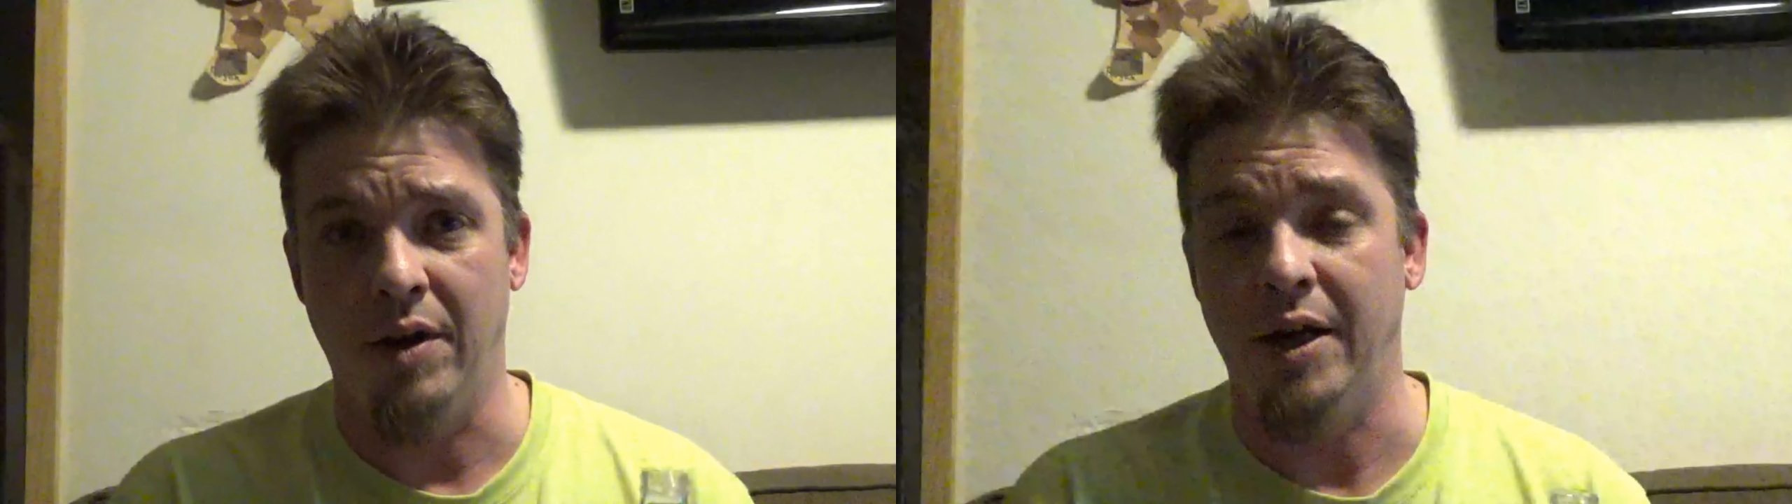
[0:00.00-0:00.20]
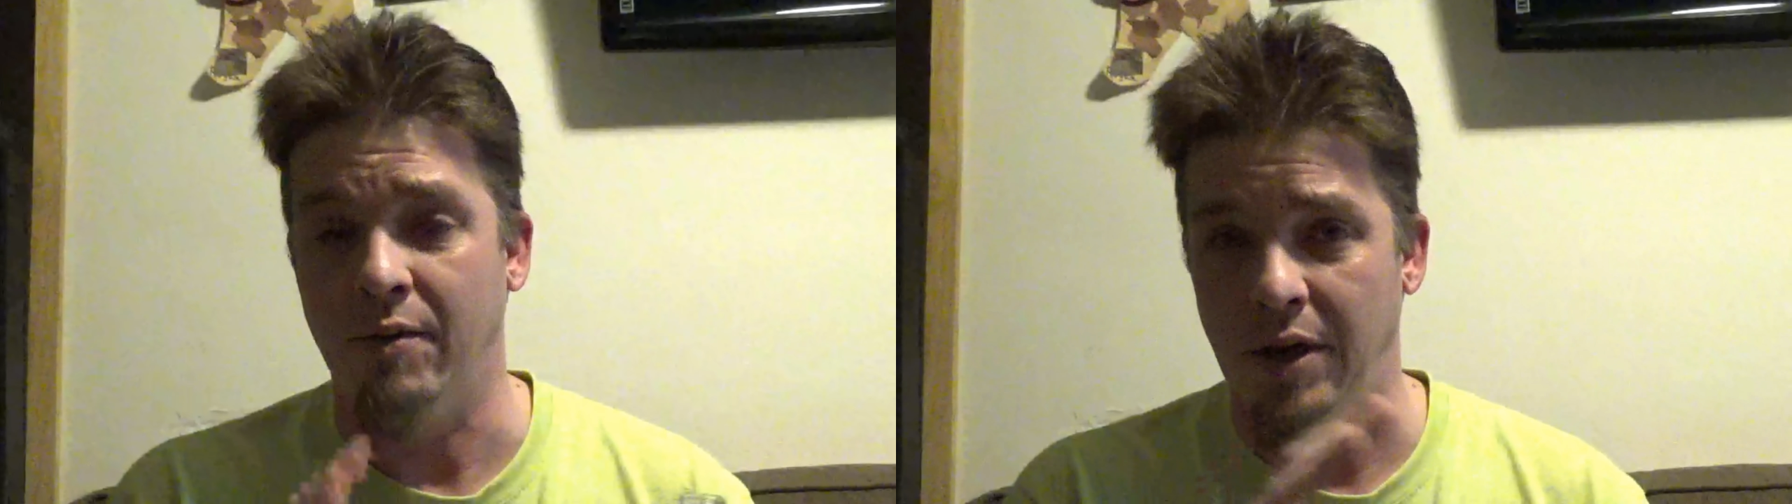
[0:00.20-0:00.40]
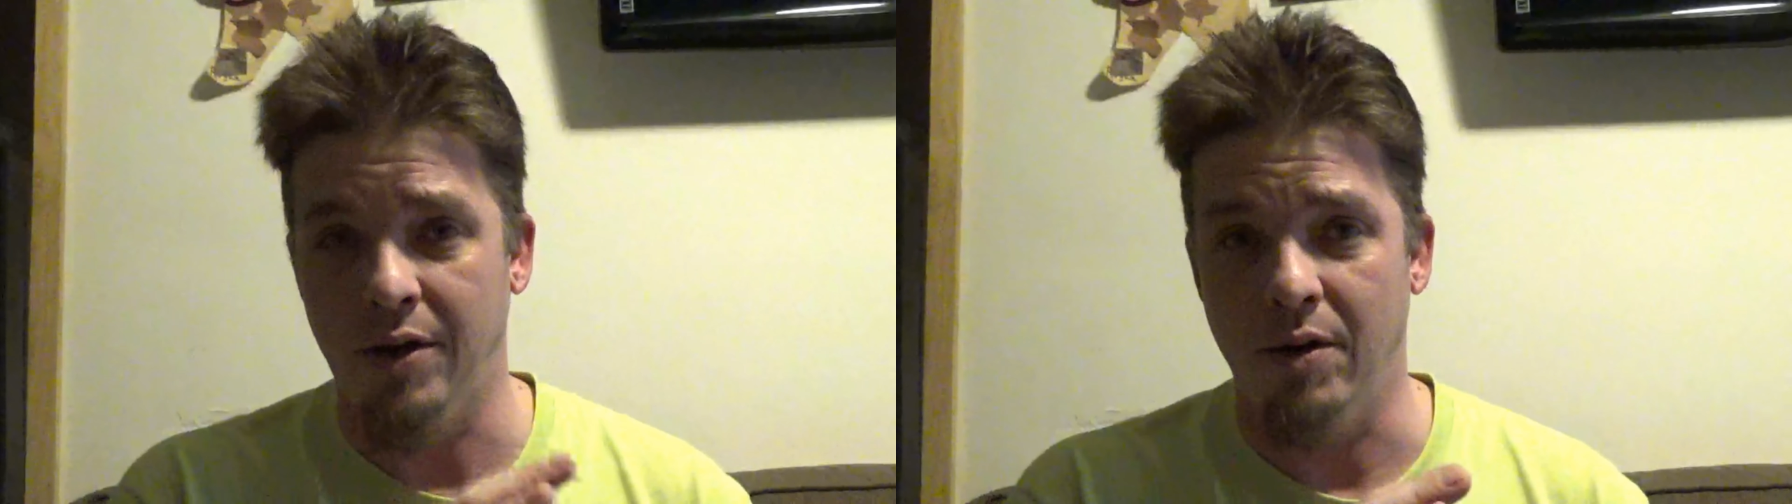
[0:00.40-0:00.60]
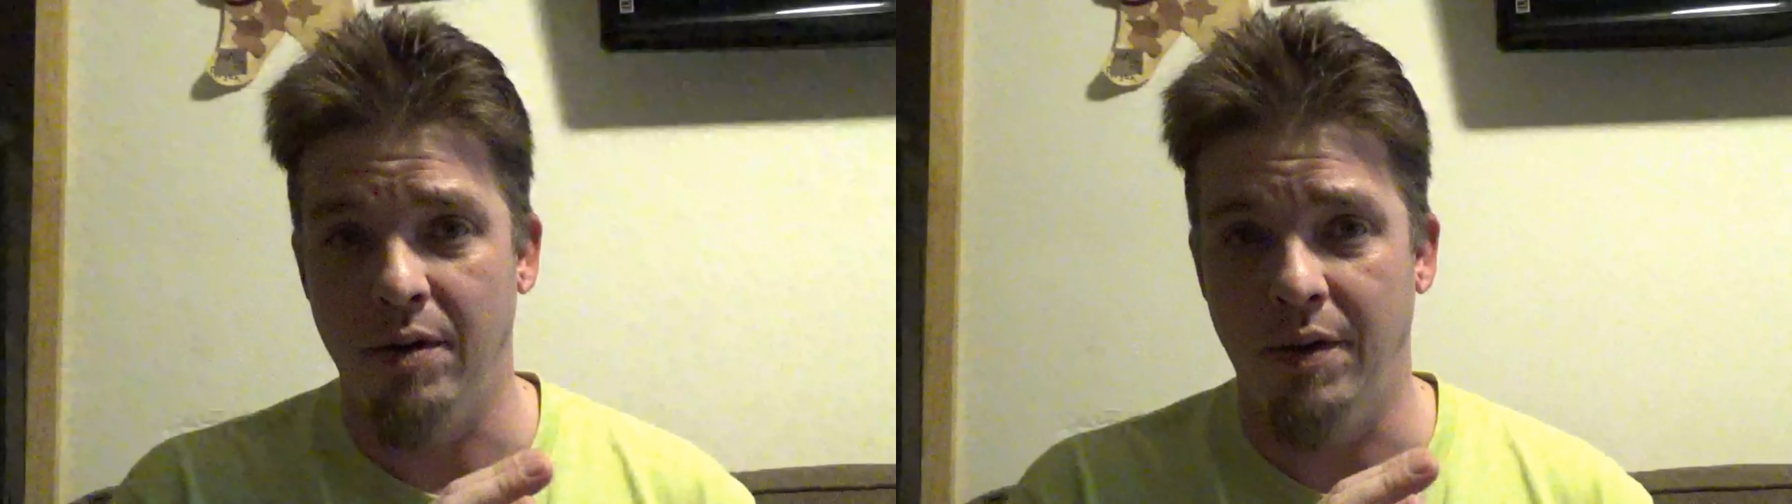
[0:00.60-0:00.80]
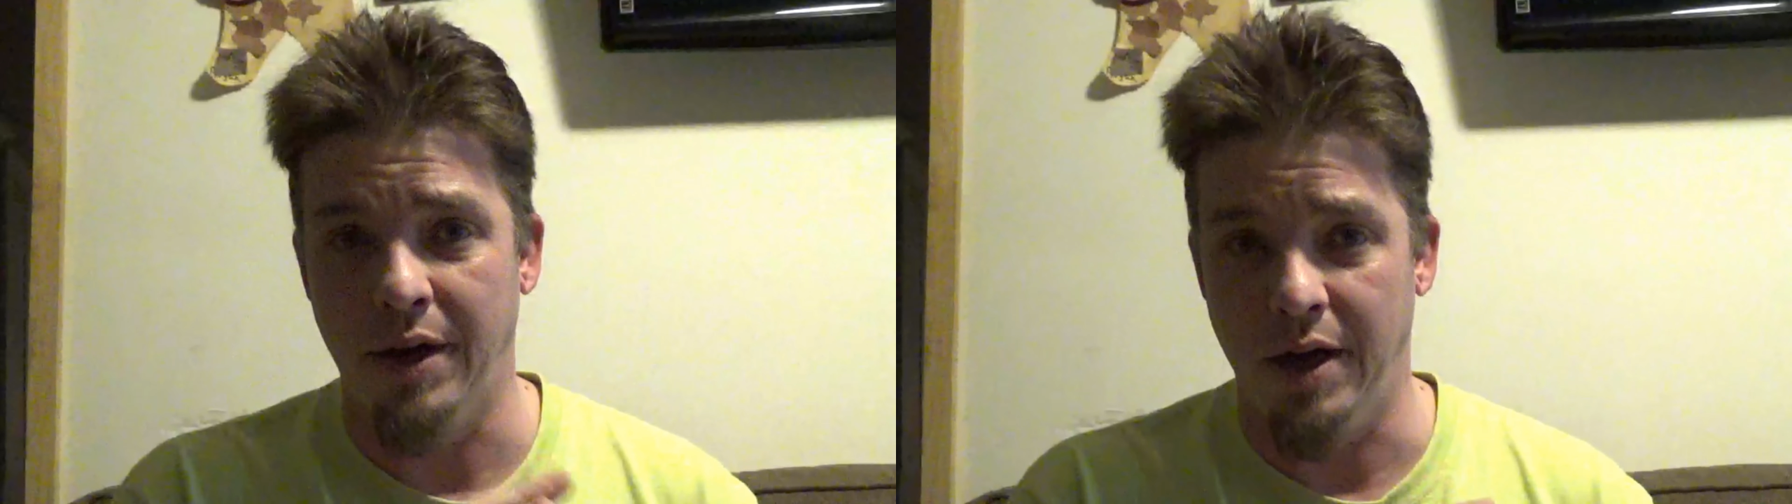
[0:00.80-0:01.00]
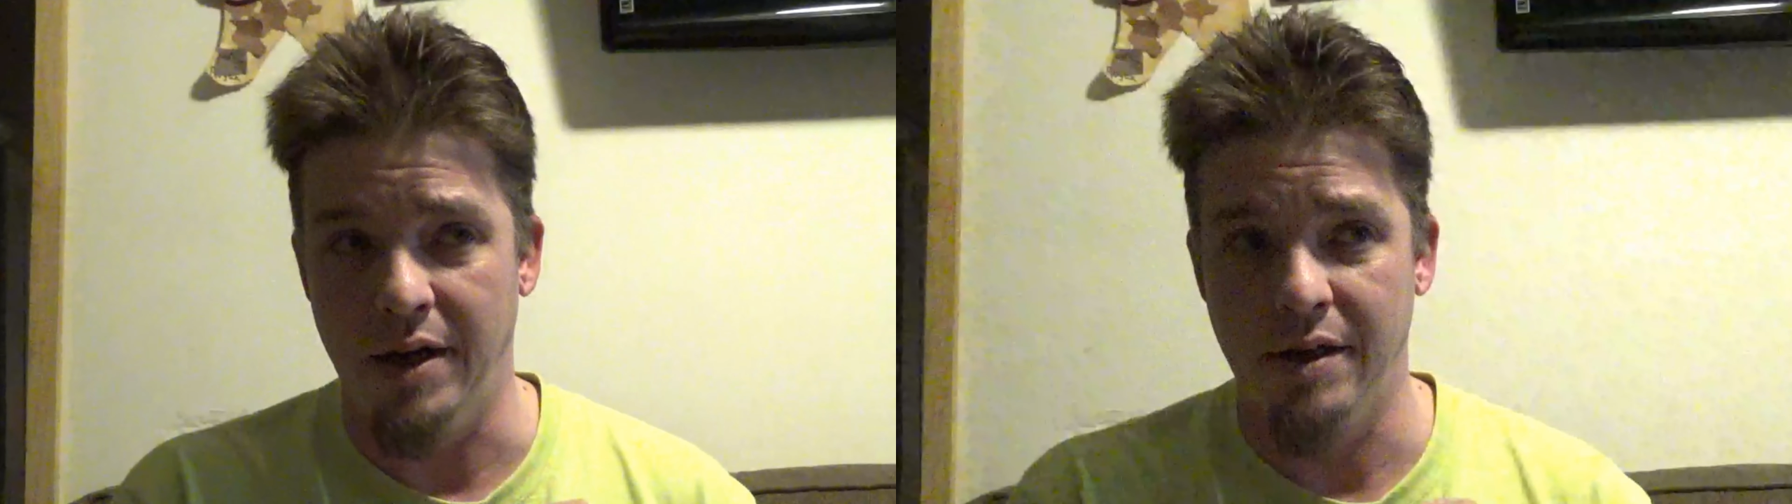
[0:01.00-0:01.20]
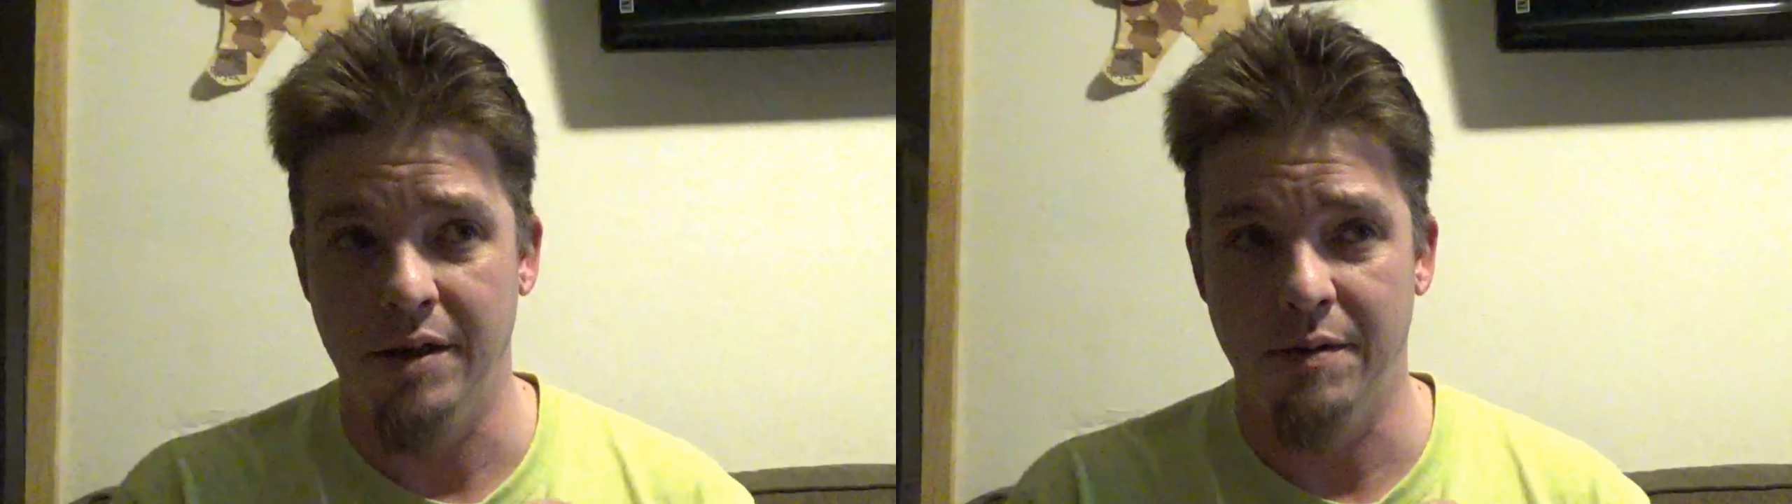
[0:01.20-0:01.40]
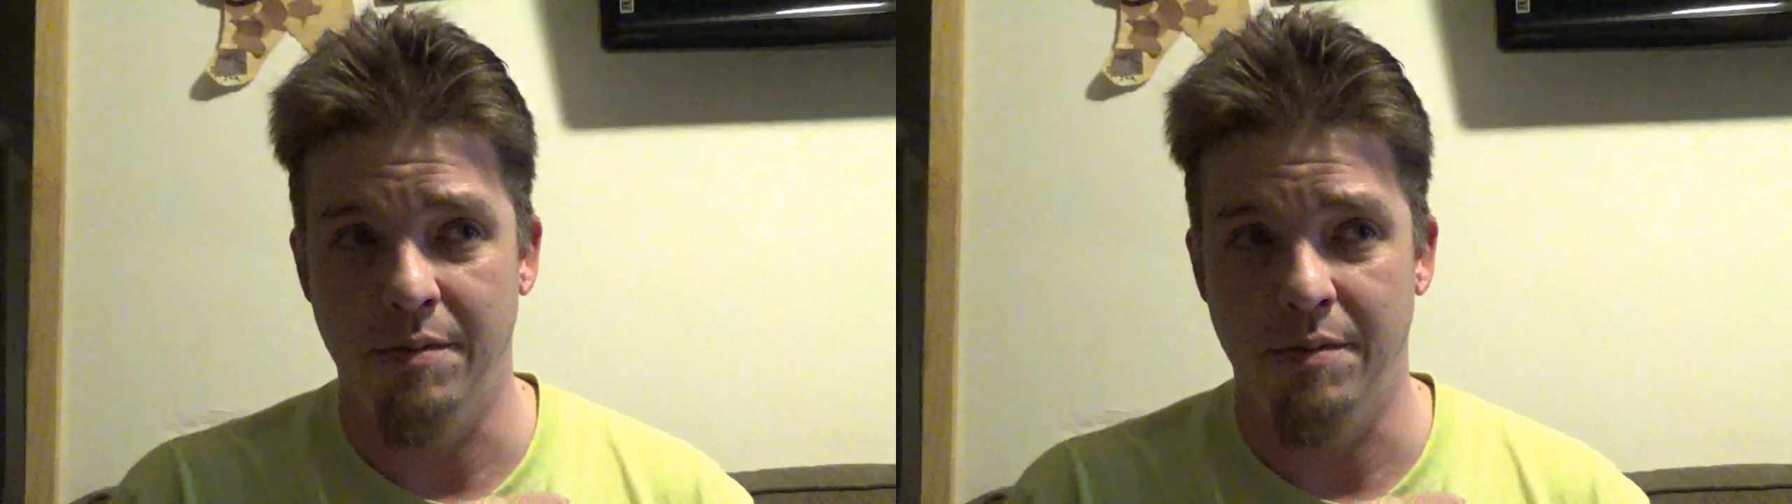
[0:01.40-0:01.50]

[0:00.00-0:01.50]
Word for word: I can render the night